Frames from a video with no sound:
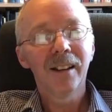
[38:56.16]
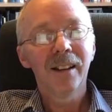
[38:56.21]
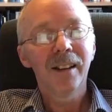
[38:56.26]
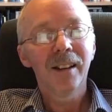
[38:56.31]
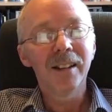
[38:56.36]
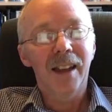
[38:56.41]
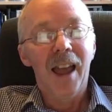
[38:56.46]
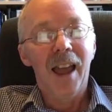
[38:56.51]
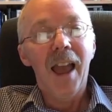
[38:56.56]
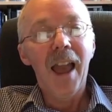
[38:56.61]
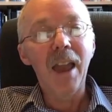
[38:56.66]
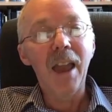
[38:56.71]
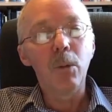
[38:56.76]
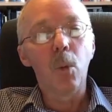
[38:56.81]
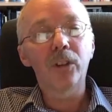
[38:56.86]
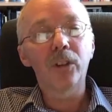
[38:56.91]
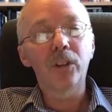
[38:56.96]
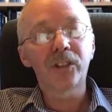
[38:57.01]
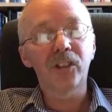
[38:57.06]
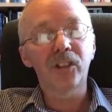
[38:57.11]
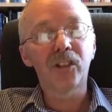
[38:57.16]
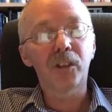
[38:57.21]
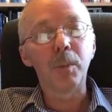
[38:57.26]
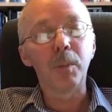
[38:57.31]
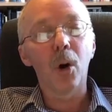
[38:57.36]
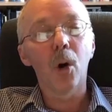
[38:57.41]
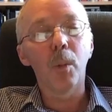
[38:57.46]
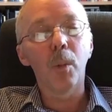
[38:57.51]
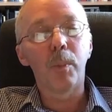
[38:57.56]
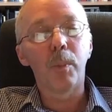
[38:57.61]
It was a
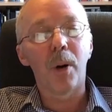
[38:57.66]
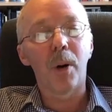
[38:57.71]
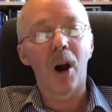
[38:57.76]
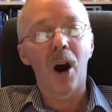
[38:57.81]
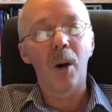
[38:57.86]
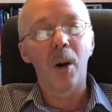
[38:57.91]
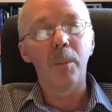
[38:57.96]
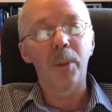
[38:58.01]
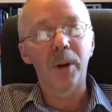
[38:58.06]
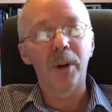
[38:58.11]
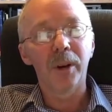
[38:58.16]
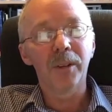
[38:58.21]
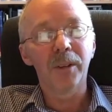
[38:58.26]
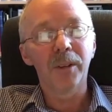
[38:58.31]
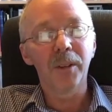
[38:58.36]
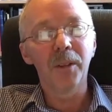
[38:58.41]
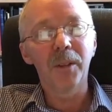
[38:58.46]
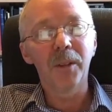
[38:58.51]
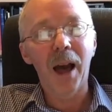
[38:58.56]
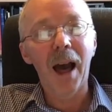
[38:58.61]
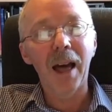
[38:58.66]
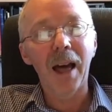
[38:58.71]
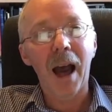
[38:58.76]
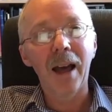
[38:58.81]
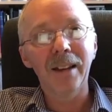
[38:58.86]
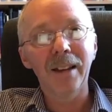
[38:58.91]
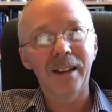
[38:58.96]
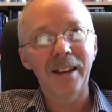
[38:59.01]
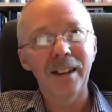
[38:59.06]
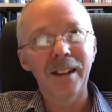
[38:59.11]
small part, but
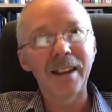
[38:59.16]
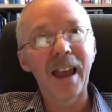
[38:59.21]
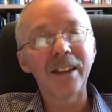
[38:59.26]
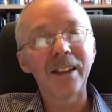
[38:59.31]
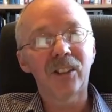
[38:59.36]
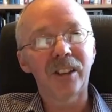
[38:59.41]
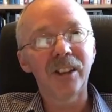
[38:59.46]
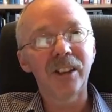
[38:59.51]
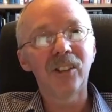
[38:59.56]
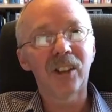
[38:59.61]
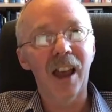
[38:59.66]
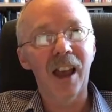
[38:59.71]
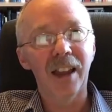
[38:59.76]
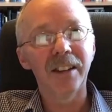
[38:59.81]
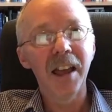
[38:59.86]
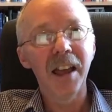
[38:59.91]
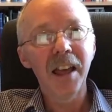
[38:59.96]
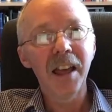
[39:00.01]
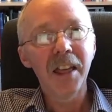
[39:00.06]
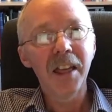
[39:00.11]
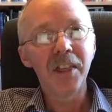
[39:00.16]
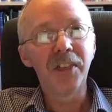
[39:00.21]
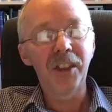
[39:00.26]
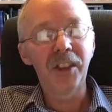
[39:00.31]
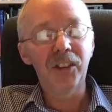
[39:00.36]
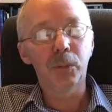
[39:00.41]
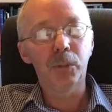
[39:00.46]
in 1810, this